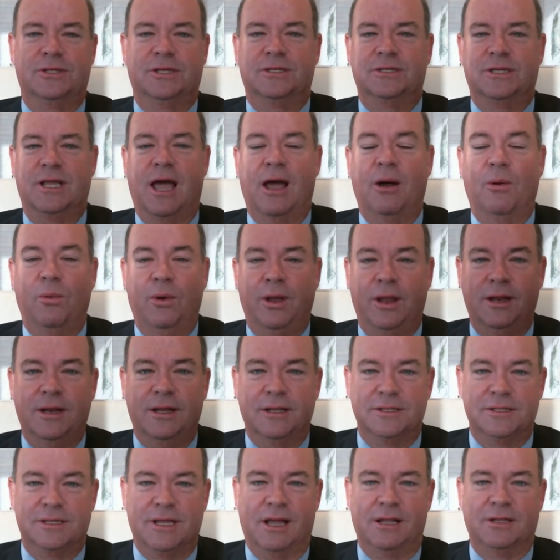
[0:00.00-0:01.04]
it's got wind,
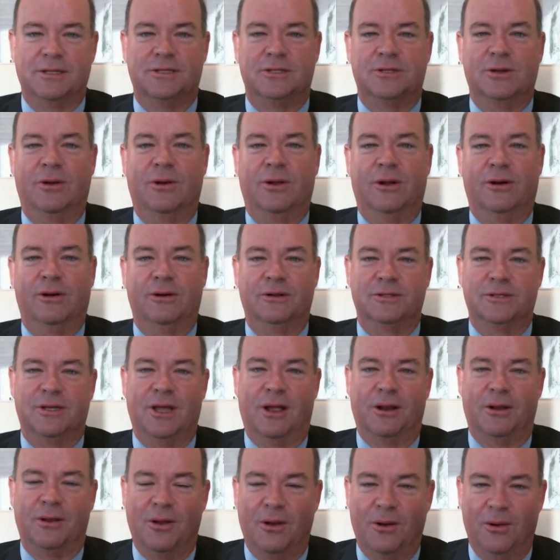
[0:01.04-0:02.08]
it's got solar, it's
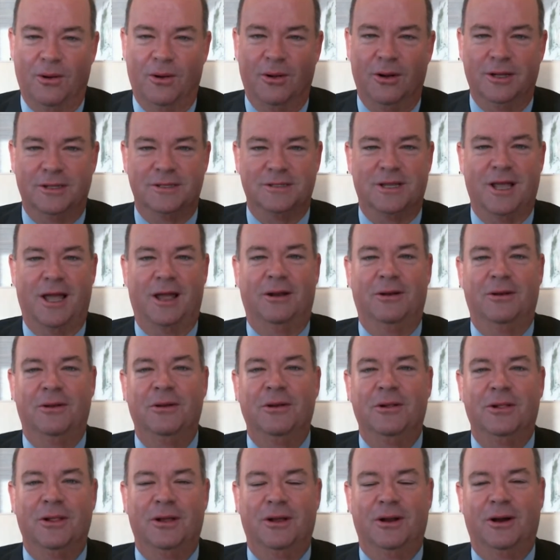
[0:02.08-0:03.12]
got coal, it's got
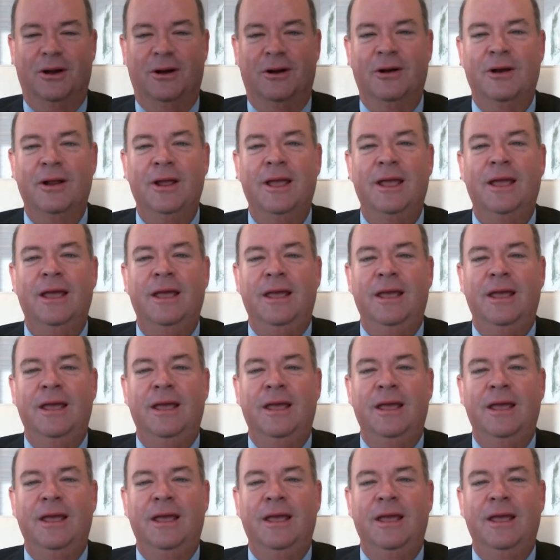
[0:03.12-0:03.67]
nuclear.